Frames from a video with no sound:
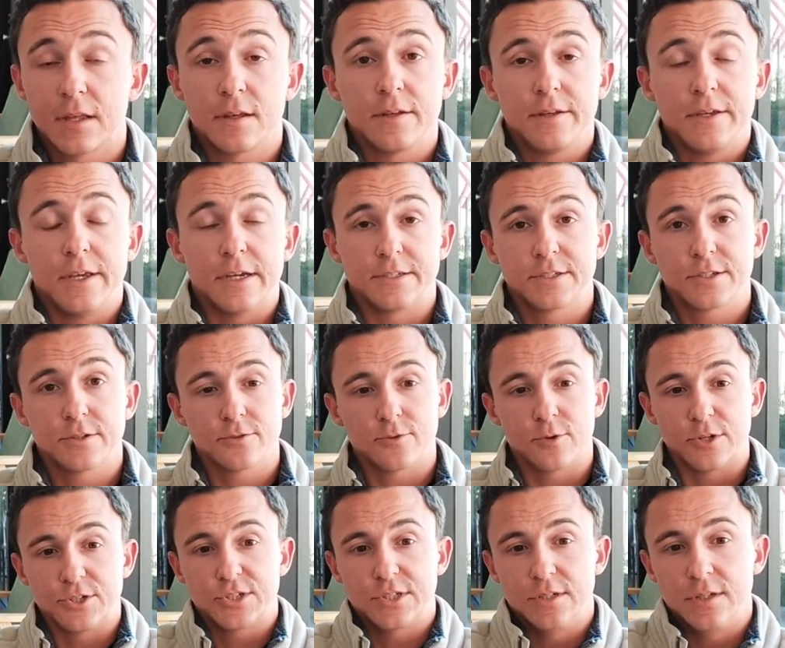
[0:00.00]
Yeah, it's a good
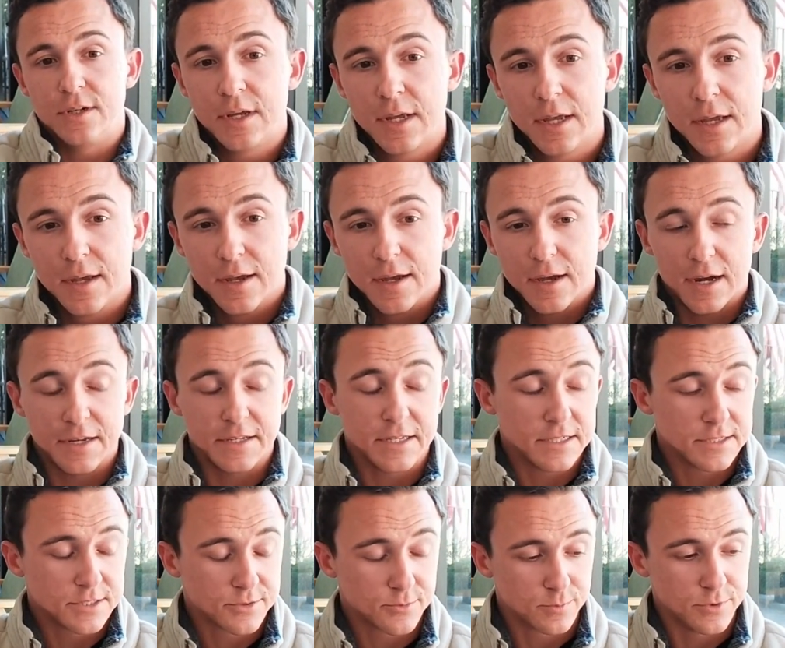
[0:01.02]
question. I think
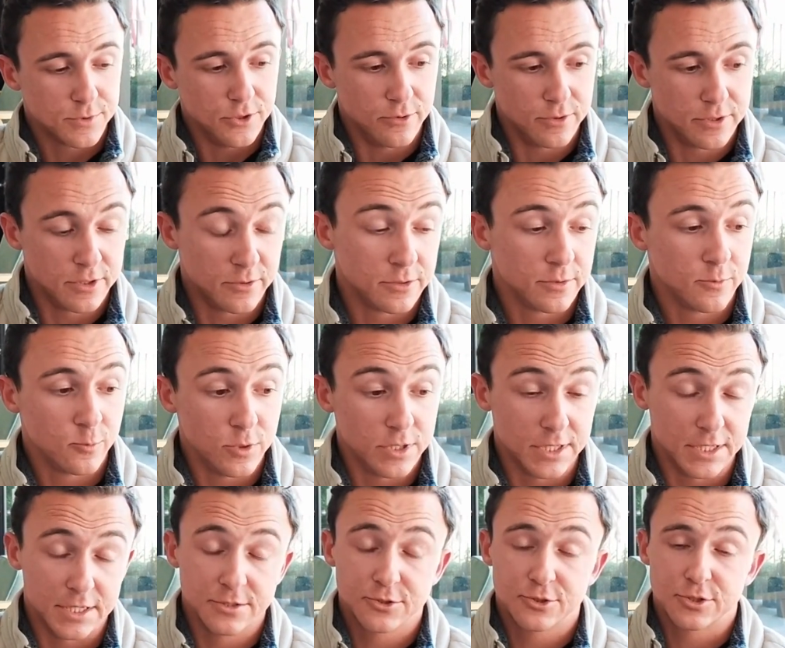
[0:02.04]
it's, a
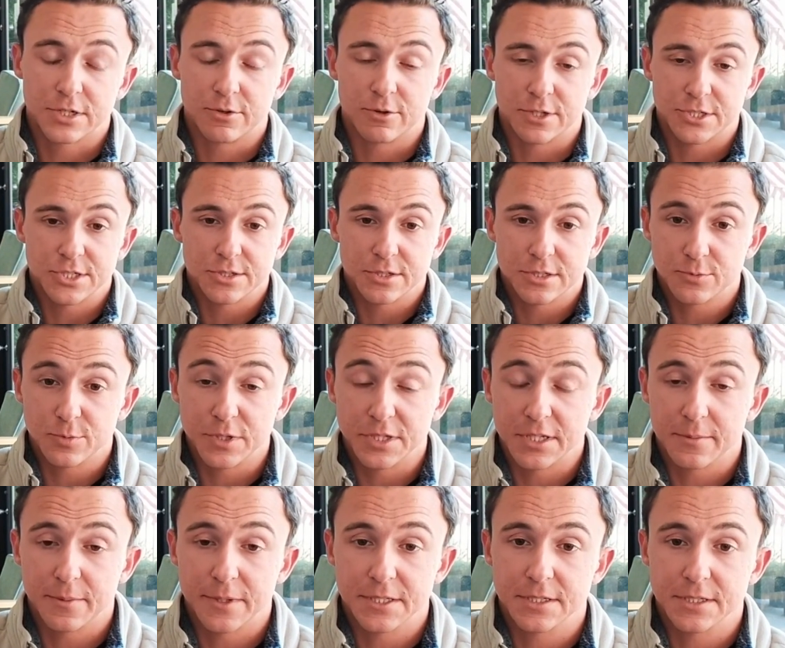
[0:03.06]
really interesting question, because we
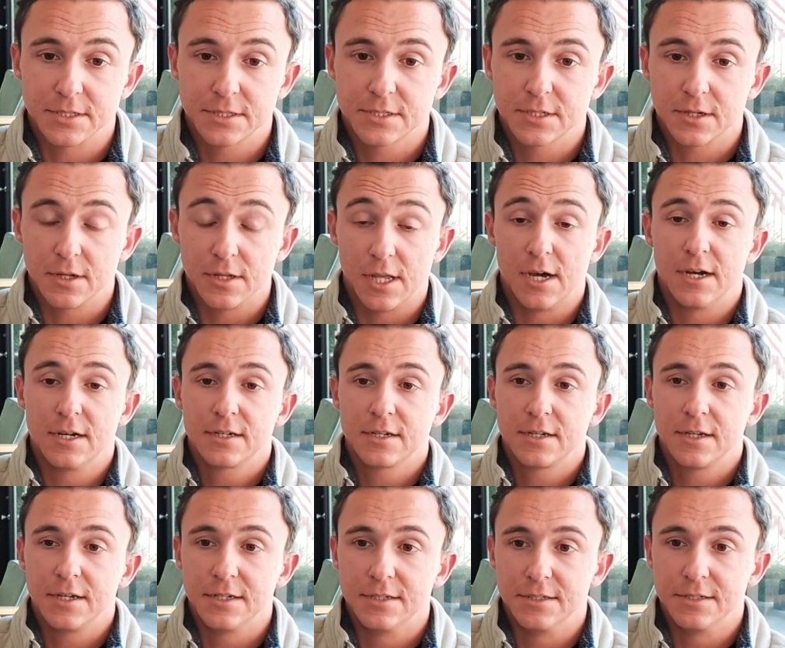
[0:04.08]
think about this a lot.
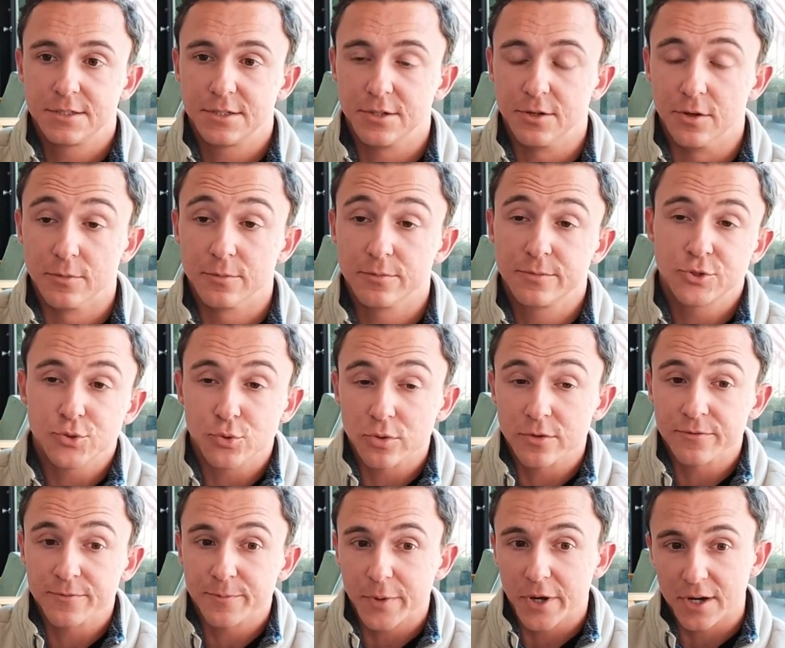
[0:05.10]
And, sort
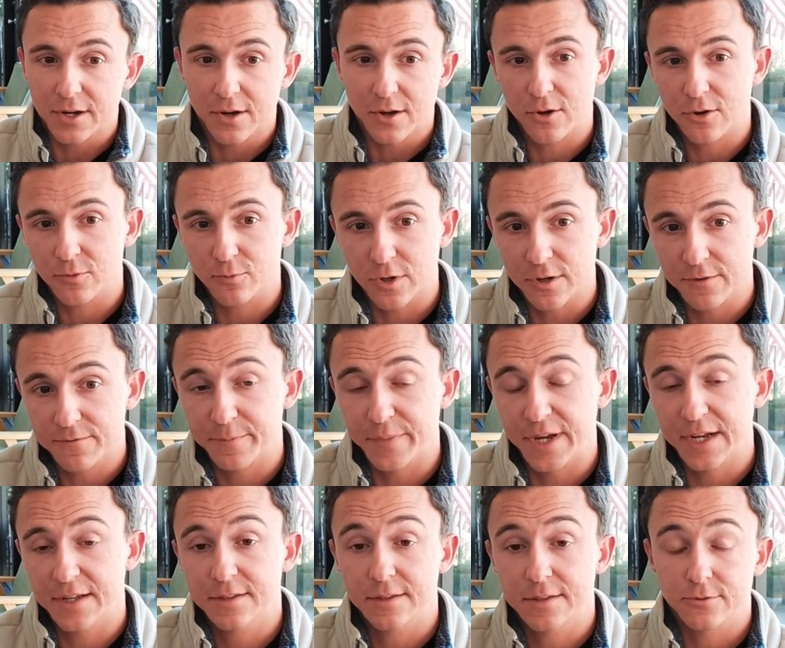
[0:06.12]
of by our rough
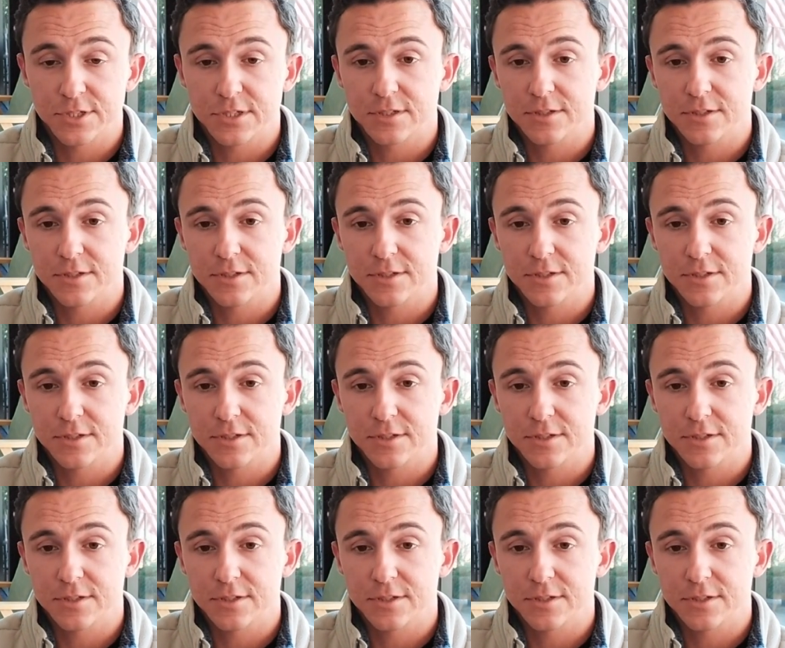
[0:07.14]
math,